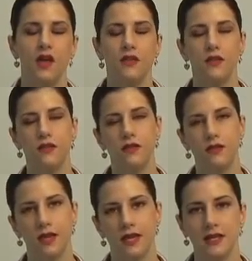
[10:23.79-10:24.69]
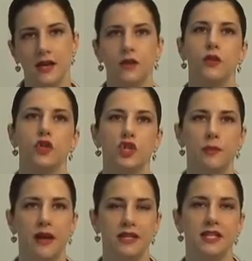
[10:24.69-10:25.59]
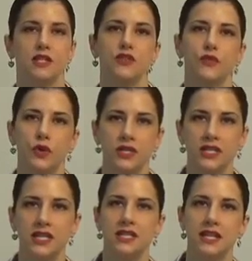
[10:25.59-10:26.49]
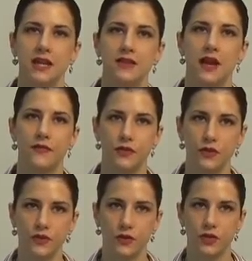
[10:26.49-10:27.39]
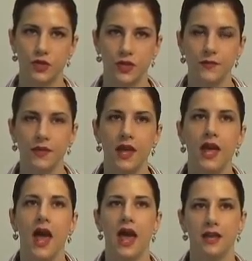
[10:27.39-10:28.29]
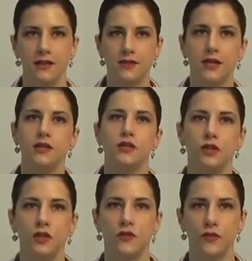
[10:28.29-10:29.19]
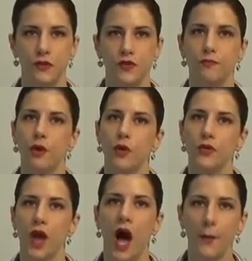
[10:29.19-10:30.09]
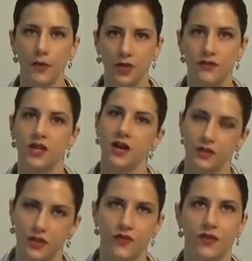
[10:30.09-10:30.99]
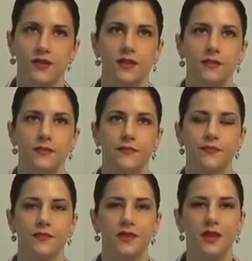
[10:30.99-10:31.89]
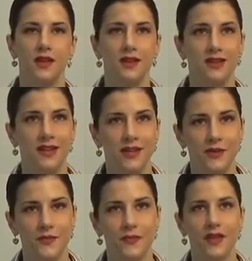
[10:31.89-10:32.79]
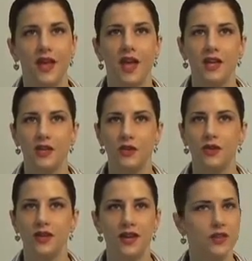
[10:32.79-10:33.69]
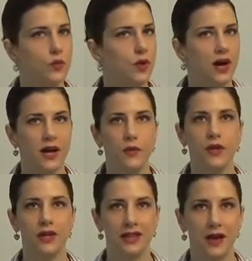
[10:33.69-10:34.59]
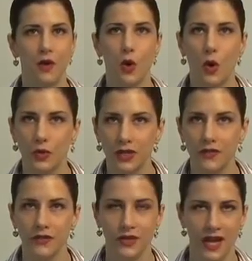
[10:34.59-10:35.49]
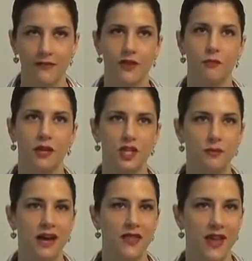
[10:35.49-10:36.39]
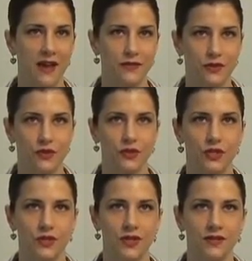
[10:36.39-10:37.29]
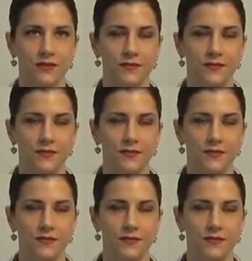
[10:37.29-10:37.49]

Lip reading: This is taken out usually about 10 to 14 days after your surgery and is done during your first post-operative doctor's visit. Now, can you guess why we allow only for you to have a sponge bath after surgery?